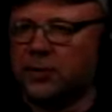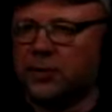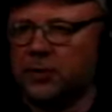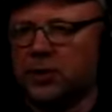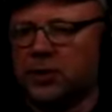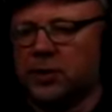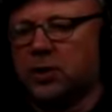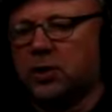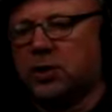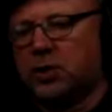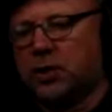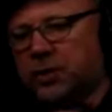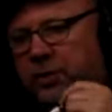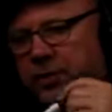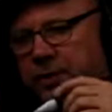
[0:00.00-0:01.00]
to be the
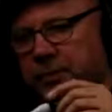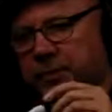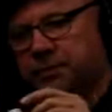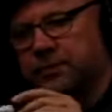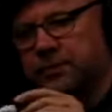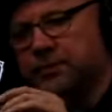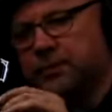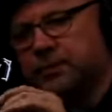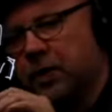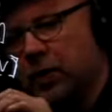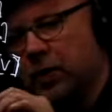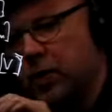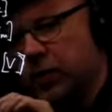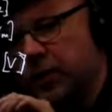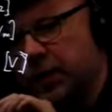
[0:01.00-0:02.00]
current
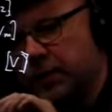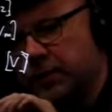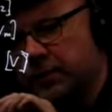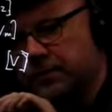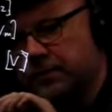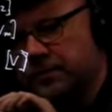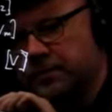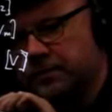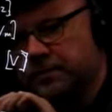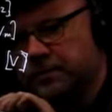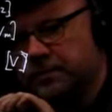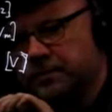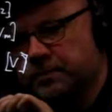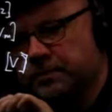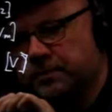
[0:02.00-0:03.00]
going
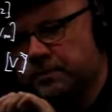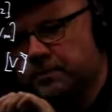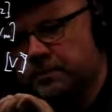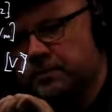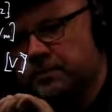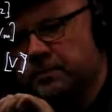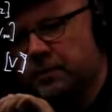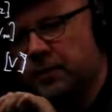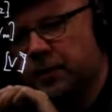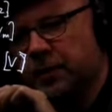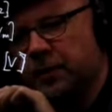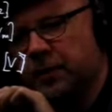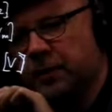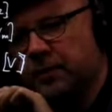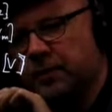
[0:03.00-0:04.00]

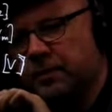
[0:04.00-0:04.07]
yeah